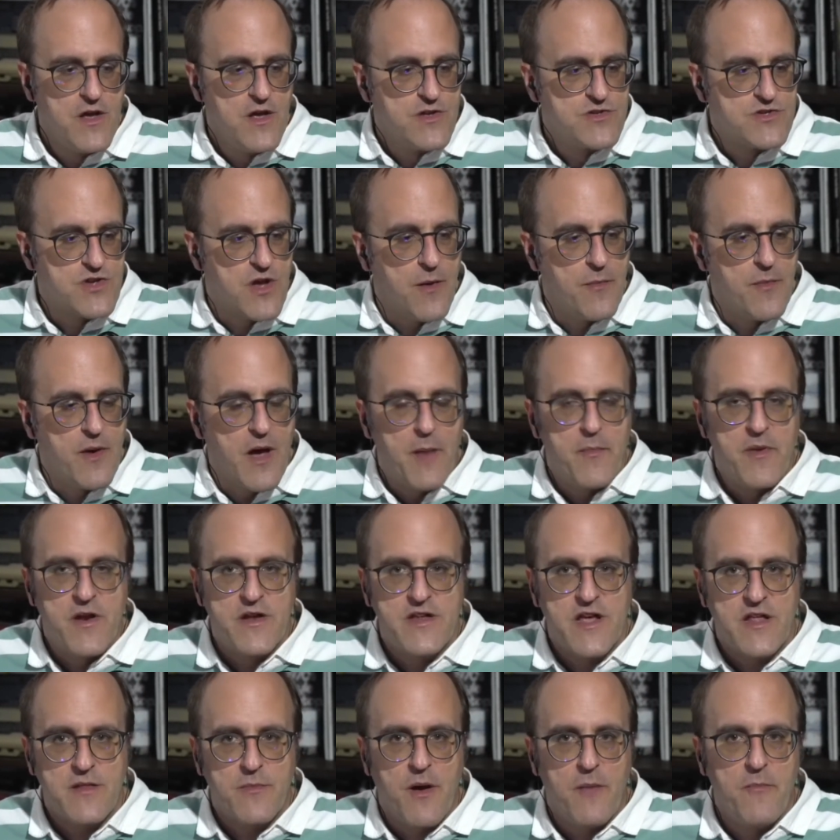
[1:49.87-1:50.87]
So I'm going to
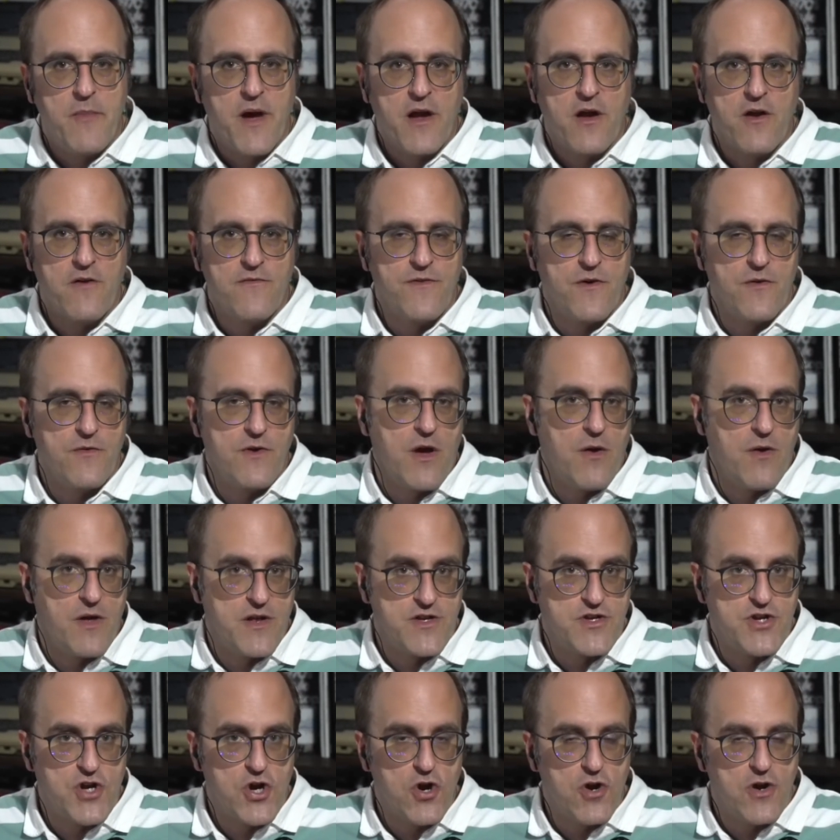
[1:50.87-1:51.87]
take my microphone now
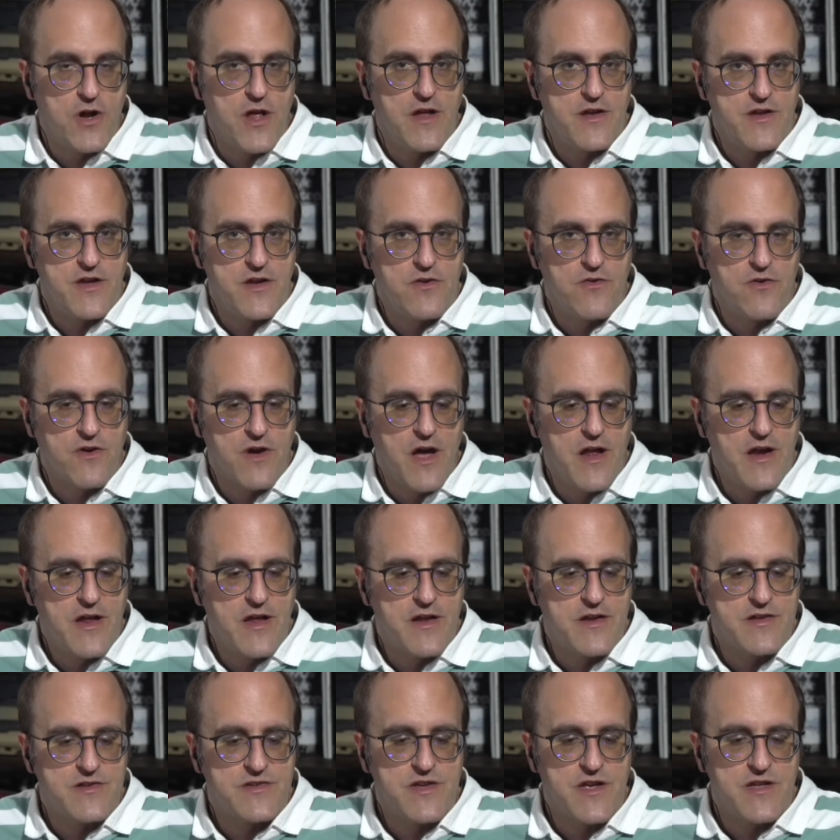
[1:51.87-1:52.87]
and turn it, and you'll kind of
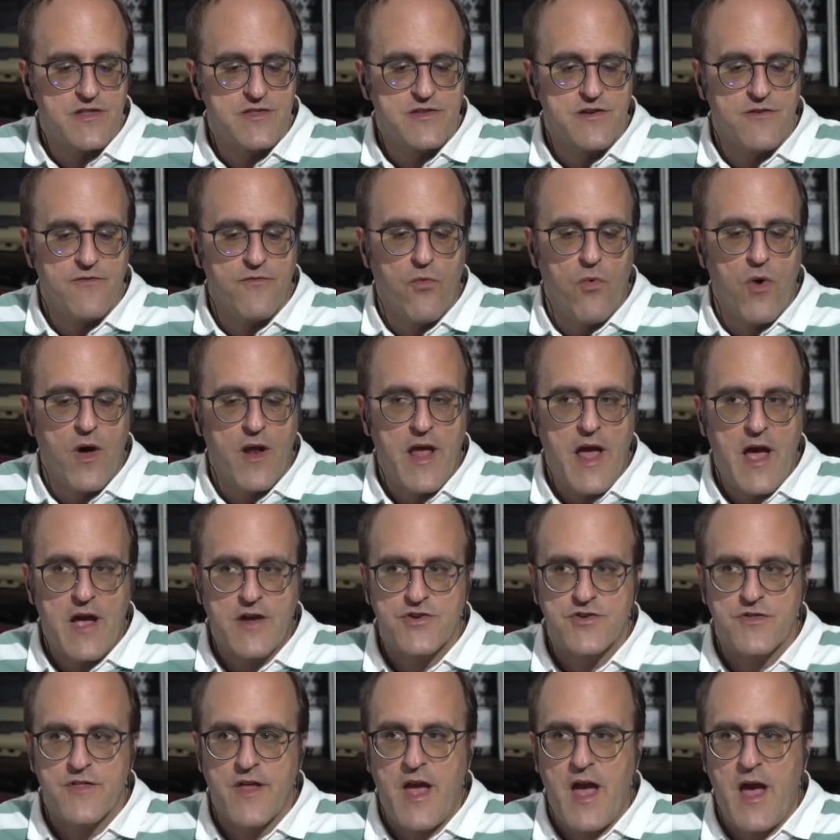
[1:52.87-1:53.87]
get a sense of what
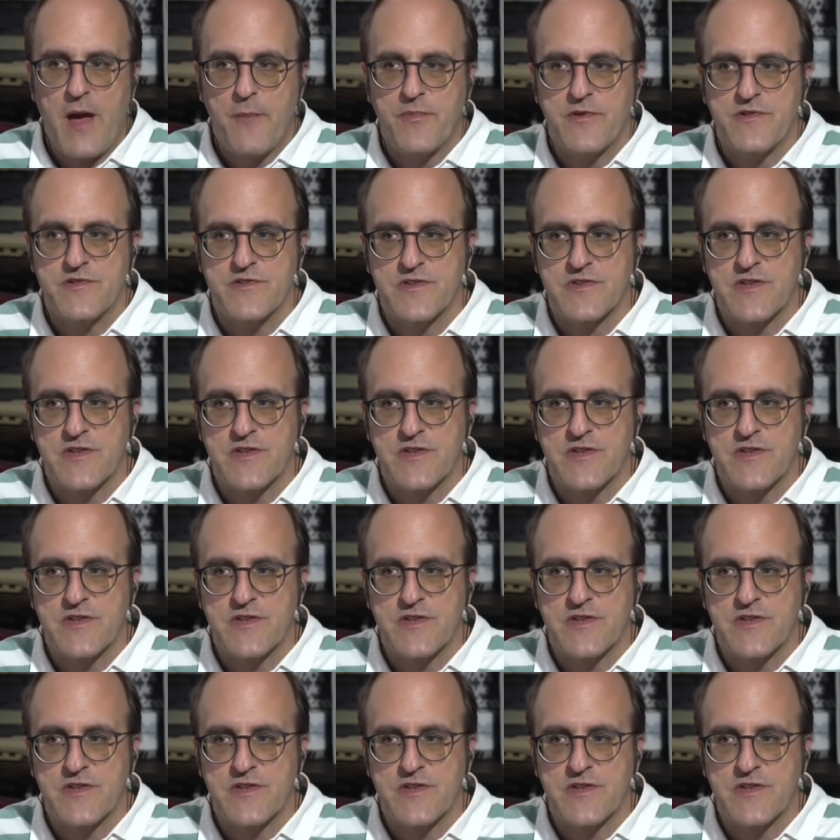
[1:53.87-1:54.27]
actually happens.